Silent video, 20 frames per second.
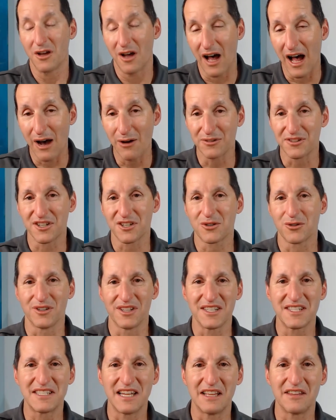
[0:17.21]
I would just call
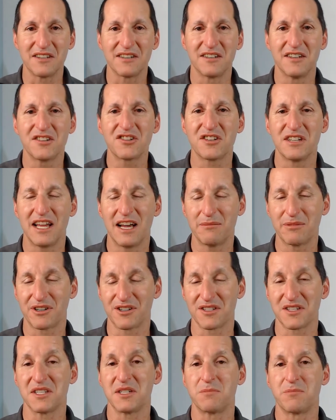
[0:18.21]
it Standard Edition now
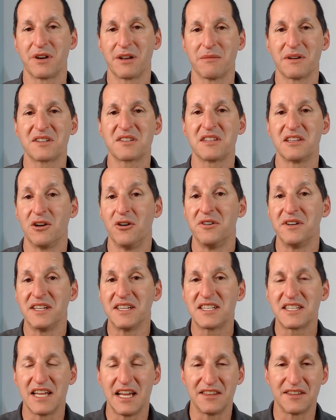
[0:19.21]
because it's pretty much the only
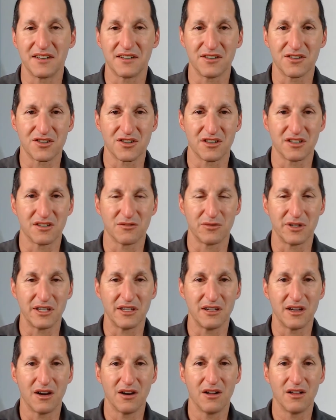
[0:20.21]
Standard Edition that
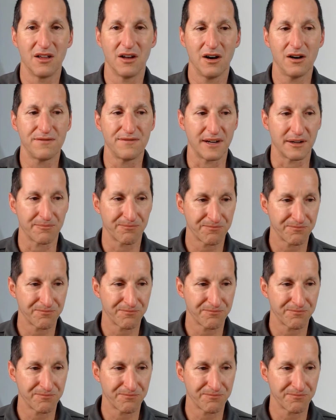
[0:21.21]
we offer.